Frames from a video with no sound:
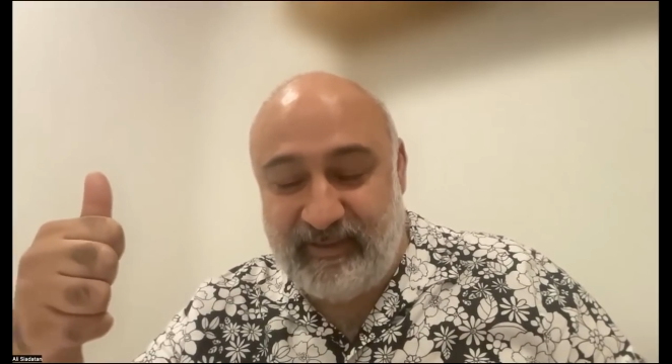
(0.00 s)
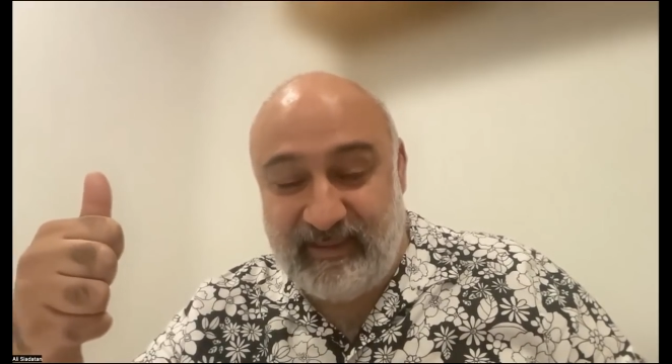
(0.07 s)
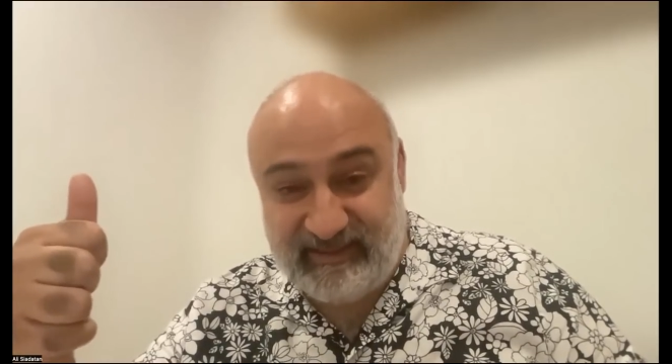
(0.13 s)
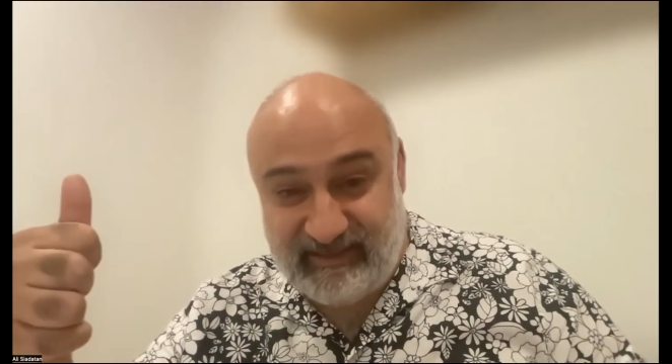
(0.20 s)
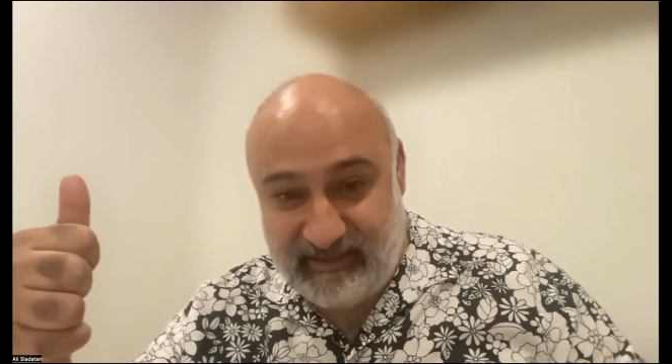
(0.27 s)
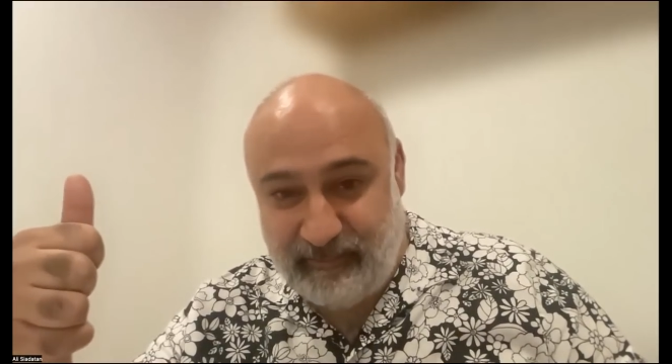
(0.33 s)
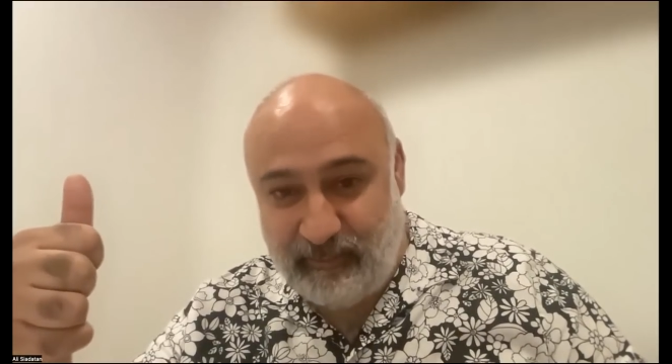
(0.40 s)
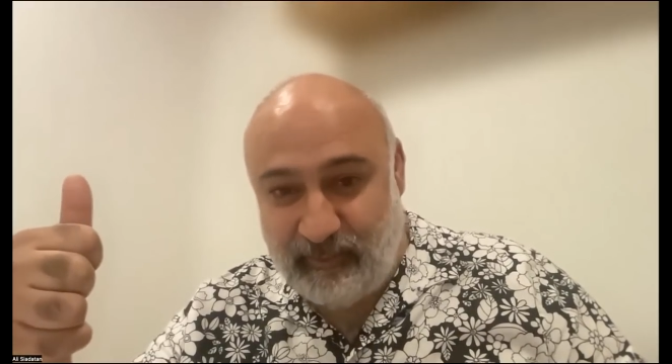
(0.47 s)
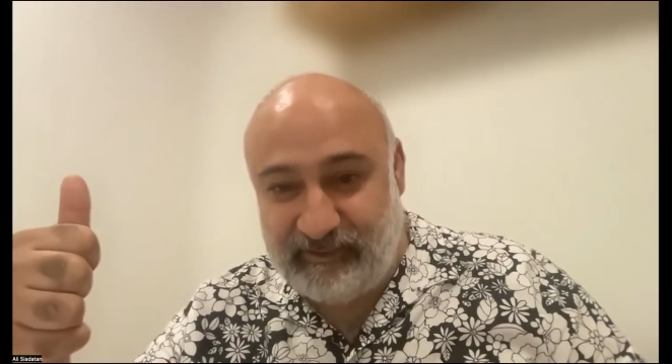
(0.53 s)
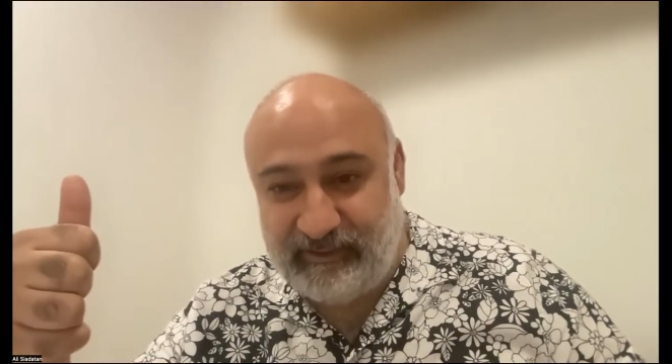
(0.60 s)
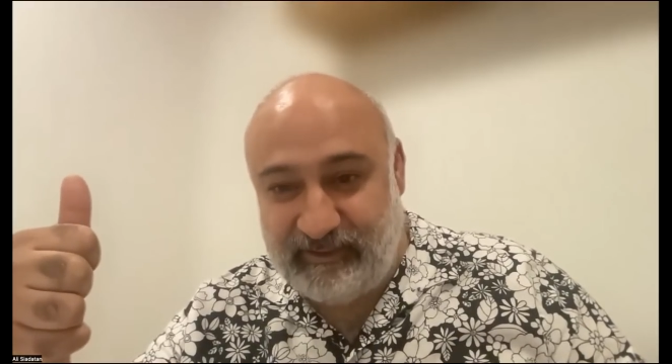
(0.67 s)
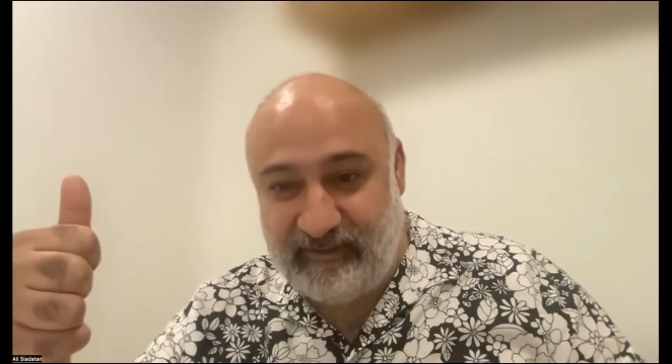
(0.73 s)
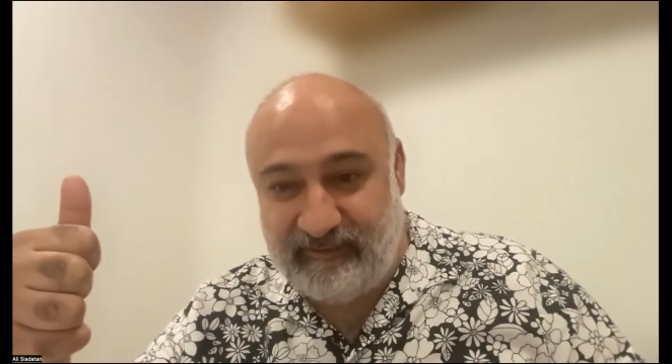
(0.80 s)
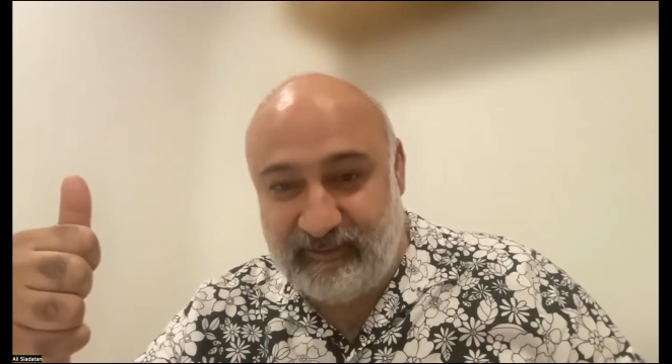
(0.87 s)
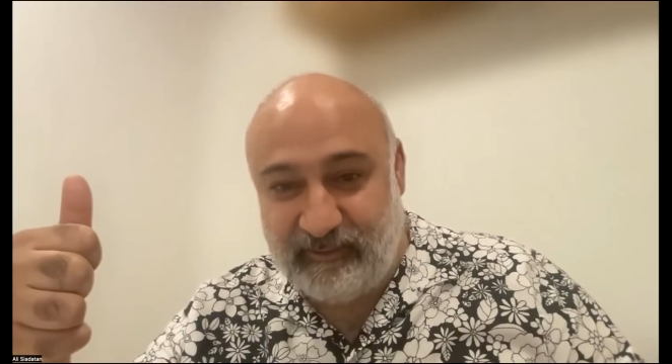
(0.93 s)
That's an appointed
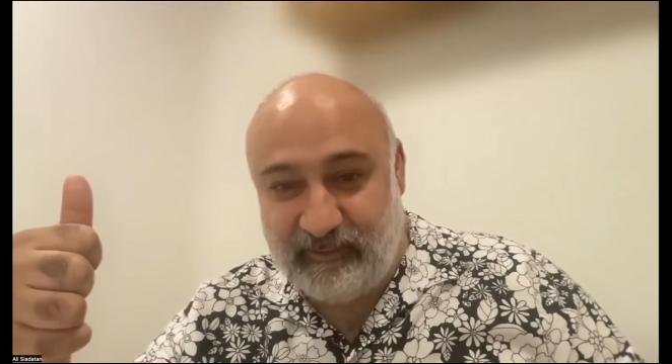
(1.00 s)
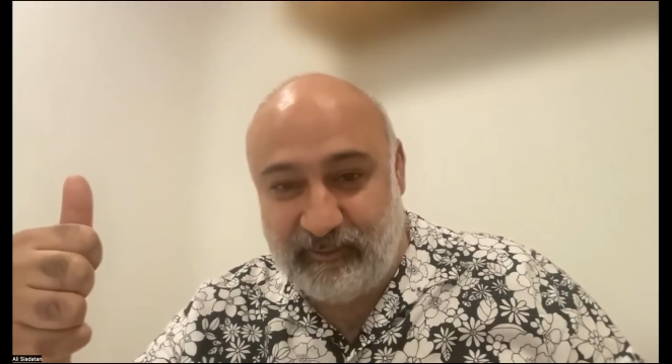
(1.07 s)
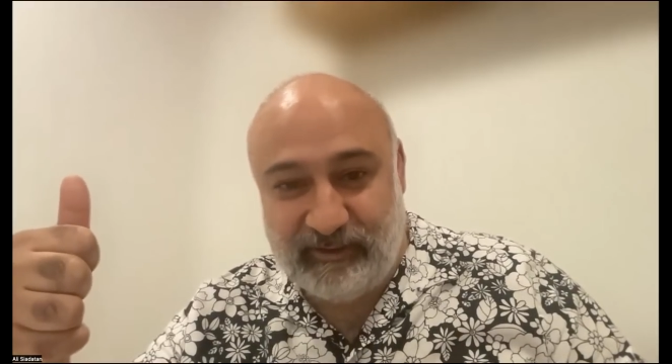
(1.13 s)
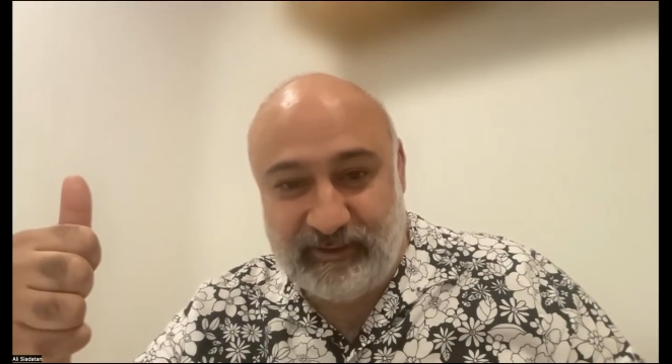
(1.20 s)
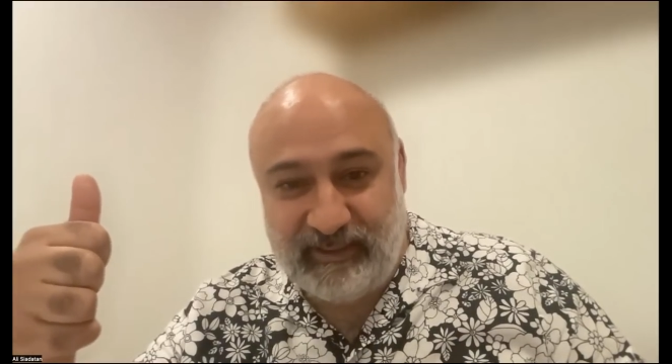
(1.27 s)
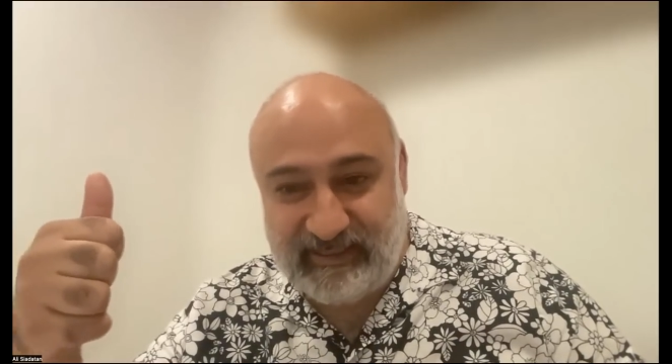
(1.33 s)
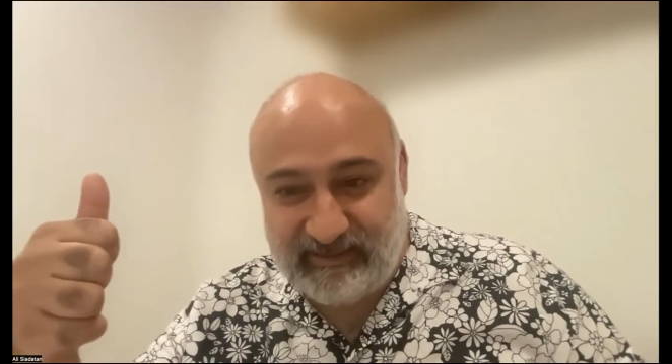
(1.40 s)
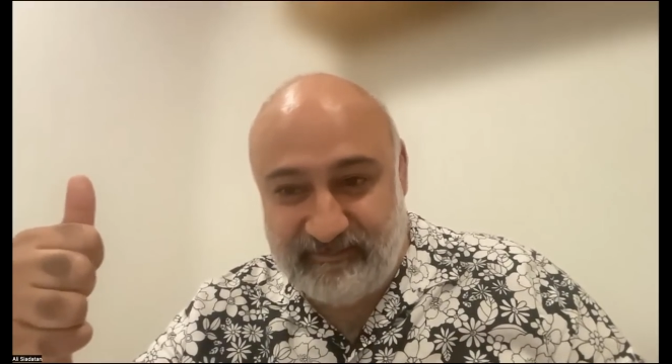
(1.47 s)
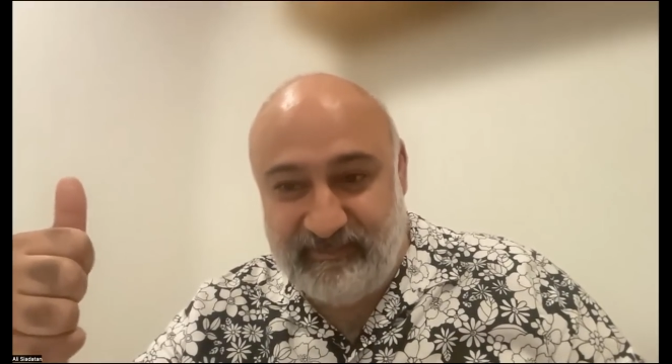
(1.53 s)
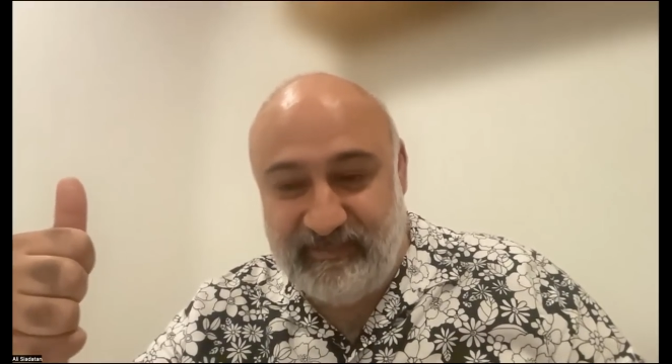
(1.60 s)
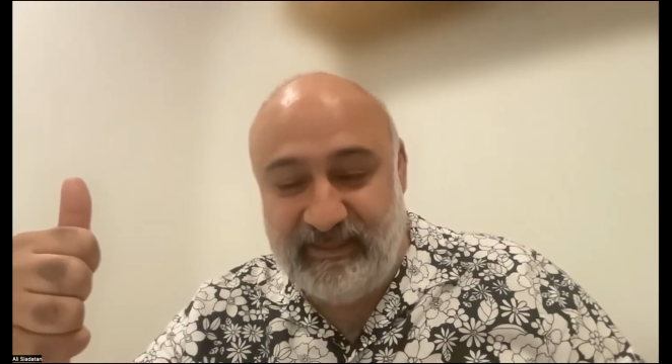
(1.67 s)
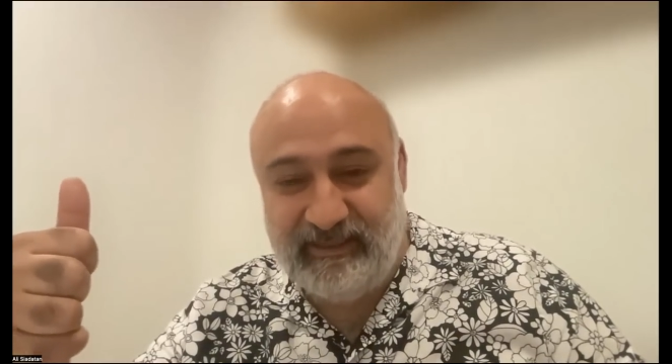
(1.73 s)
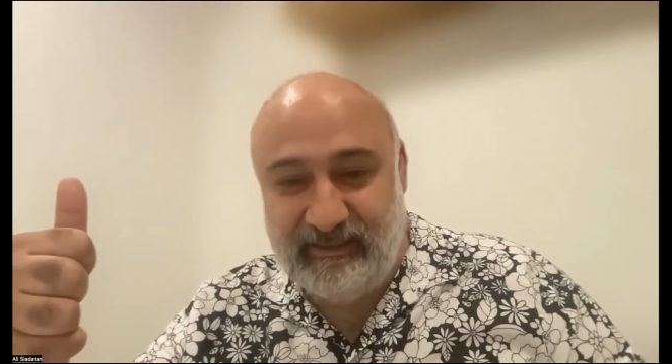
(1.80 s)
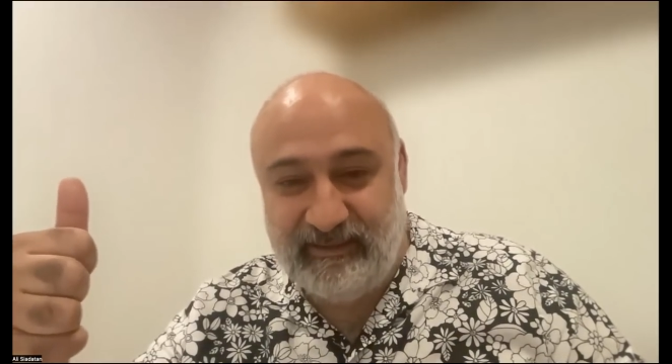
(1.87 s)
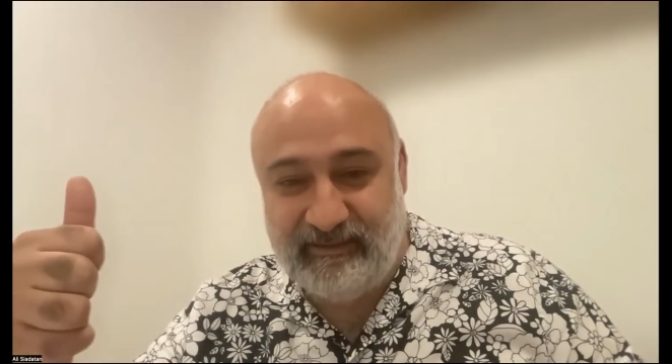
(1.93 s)
day of the Lord. It has
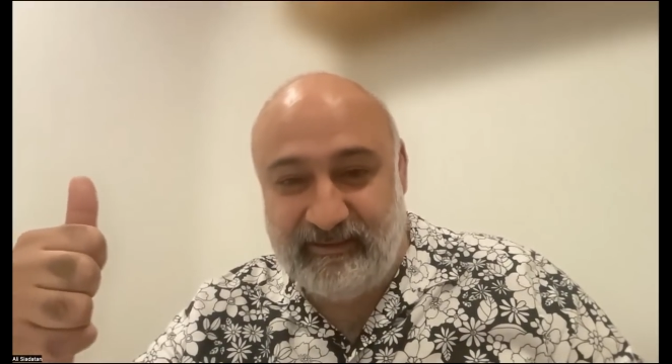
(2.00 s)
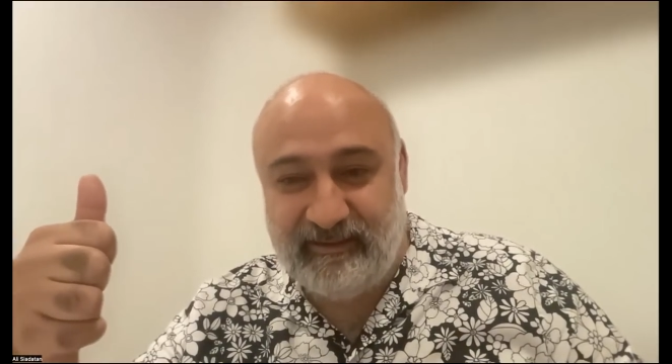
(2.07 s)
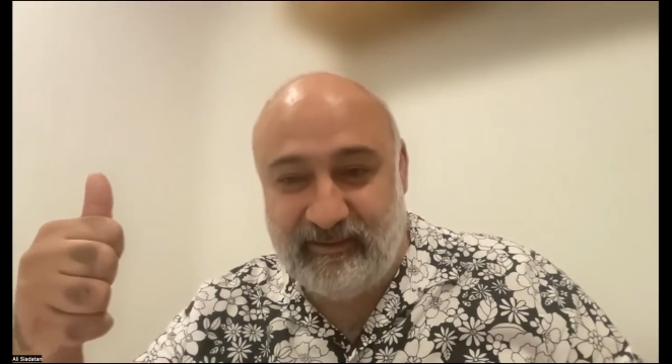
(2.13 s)
meaning.